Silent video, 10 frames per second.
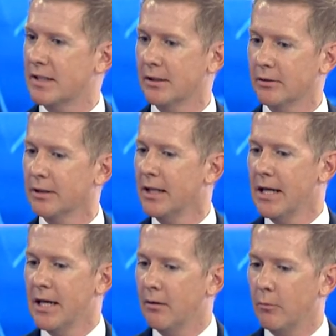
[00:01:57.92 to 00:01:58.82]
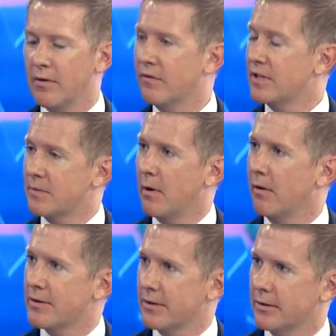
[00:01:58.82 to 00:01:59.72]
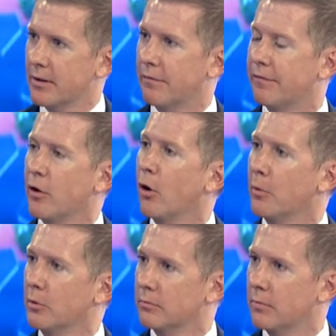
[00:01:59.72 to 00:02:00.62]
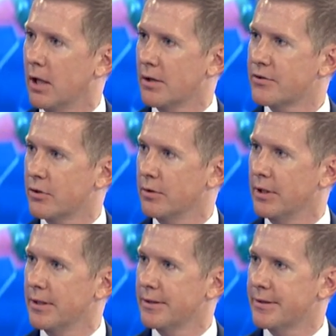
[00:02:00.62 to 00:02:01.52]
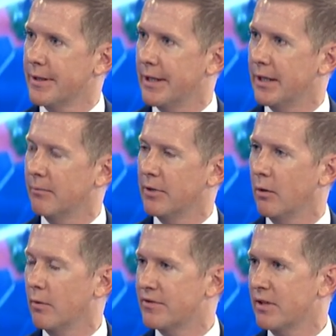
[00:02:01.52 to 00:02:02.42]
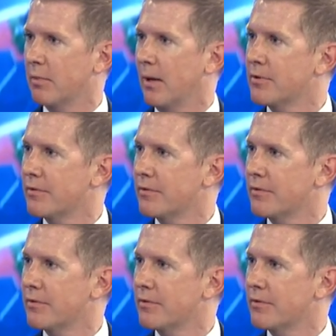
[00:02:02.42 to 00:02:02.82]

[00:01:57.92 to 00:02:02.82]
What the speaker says: look, we've experienced a phenomenal last 2 years. We've seen perhaps